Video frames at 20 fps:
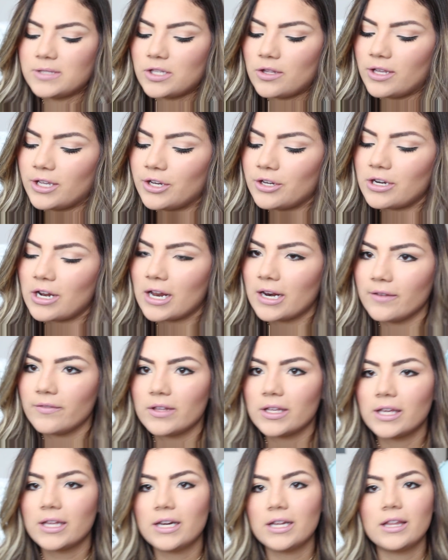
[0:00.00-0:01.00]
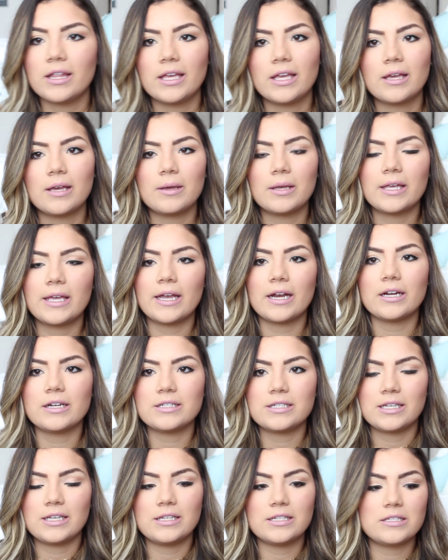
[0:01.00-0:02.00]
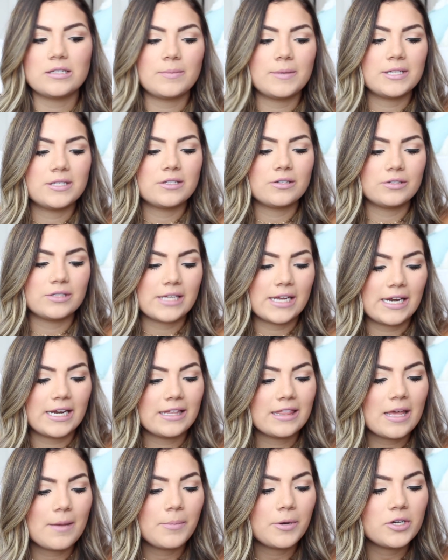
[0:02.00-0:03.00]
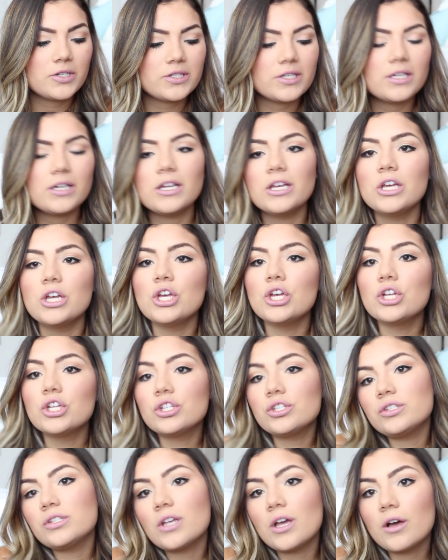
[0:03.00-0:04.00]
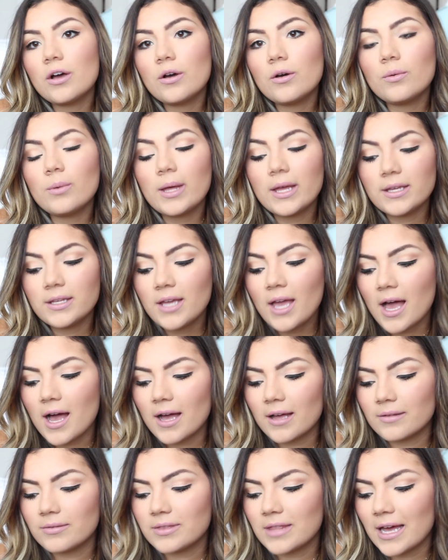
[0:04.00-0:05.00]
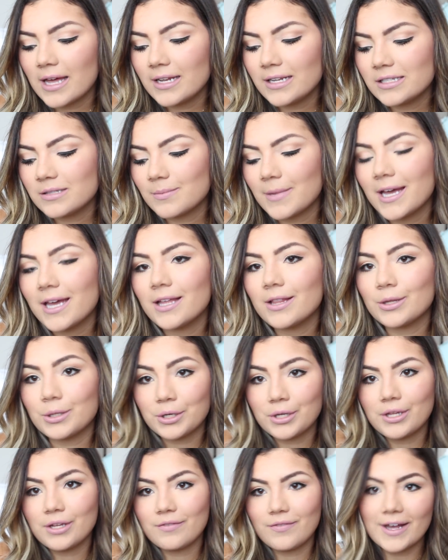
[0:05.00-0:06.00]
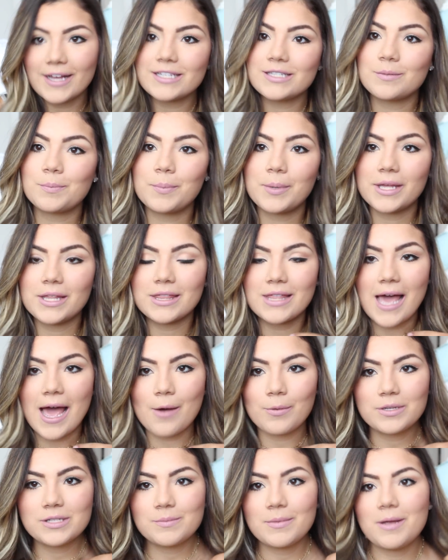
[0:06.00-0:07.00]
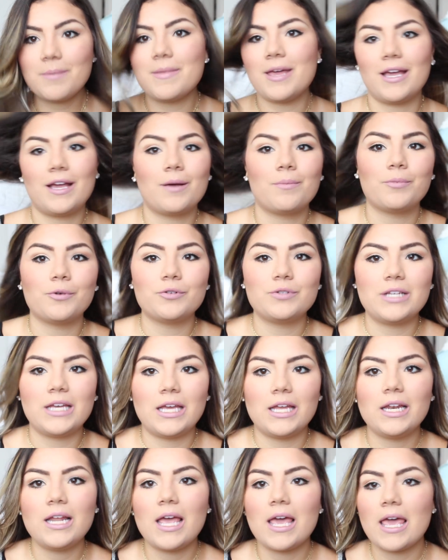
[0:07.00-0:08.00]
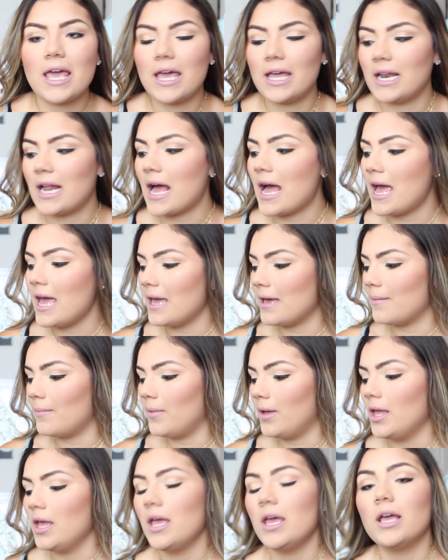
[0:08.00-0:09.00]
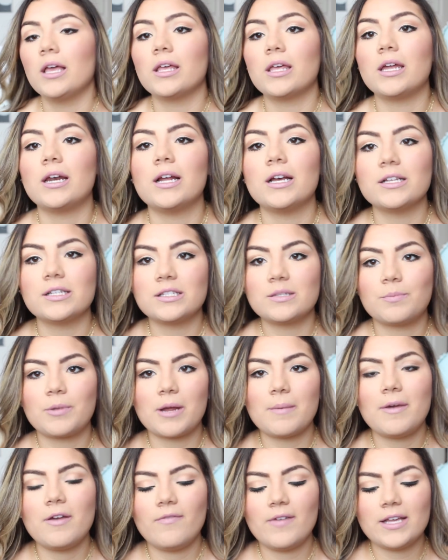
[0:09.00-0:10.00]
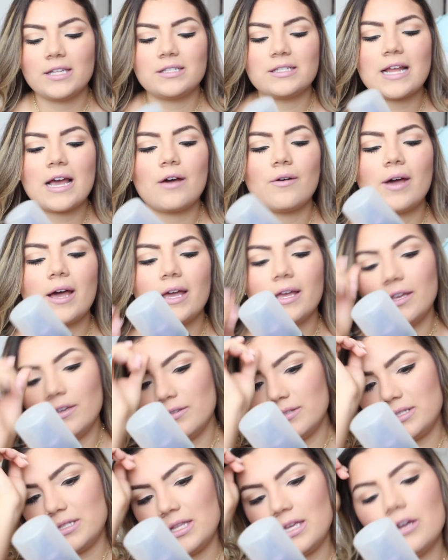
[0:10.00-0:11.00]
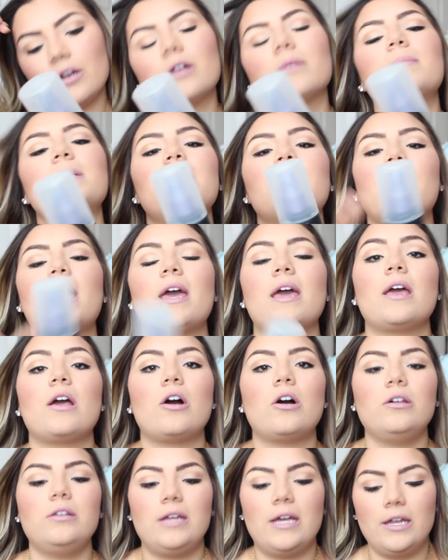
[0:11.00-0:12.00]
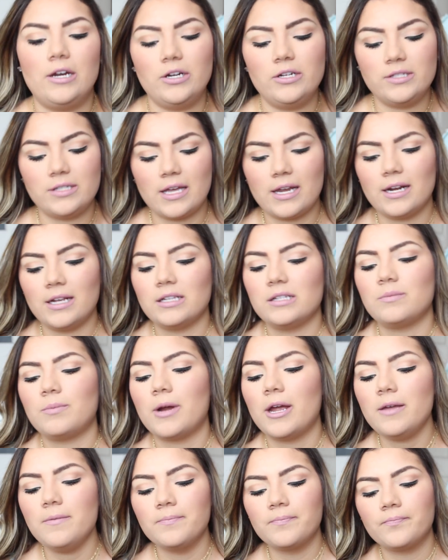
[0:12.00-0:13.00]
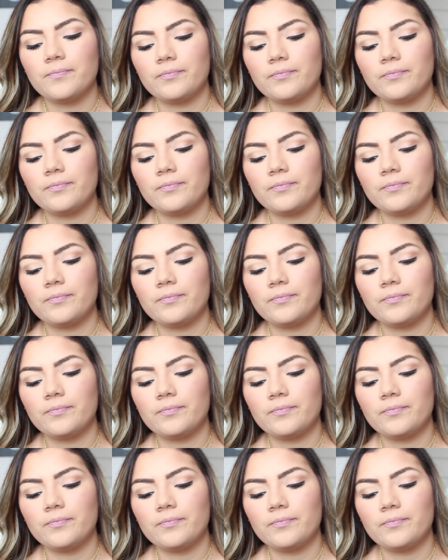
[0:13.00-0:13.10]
So like you're not even gonna like guaranteed to be still dating that person. So yeah, that is my little advice. But that was my makeup routine and I am gonna spray my face now. I use the Urban Decay All Nighter Setting Spray.